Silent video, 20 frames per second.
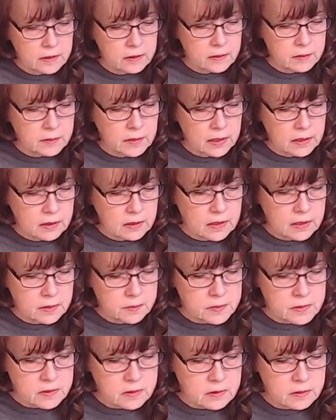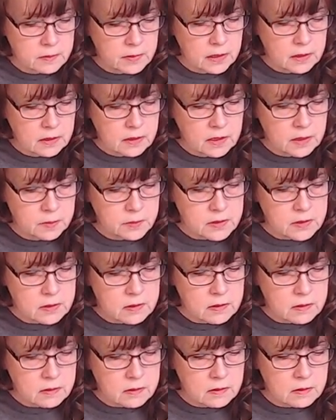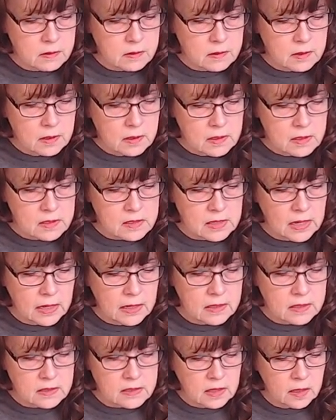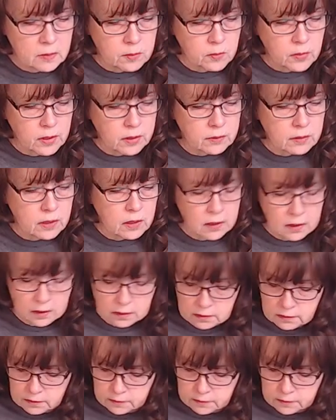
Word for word: and mine keeps mine keeps saying something went wrong.